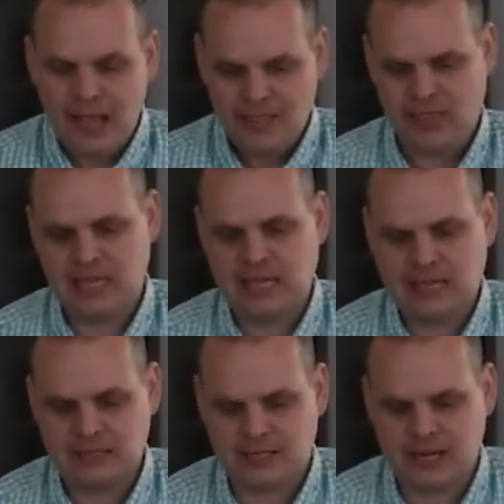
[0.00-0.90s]

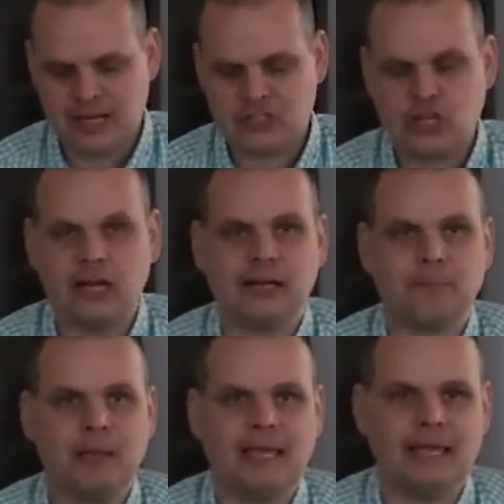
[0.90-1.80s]
Things are going to start
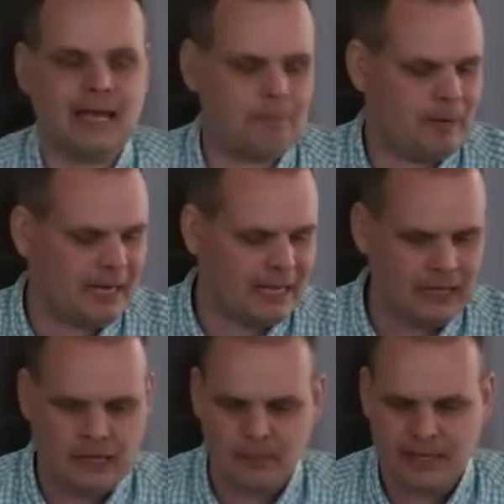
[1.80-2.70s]
picking up and get a
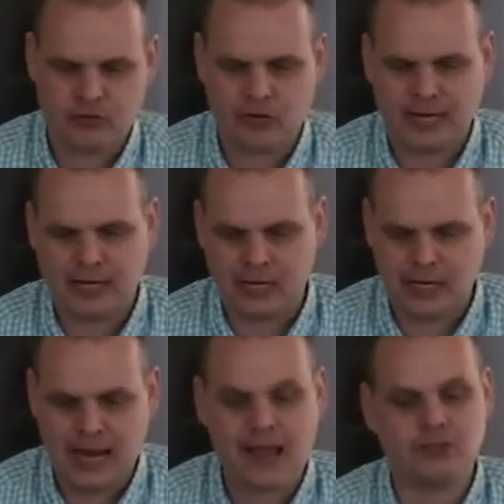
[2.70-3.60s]
little bit trickier now.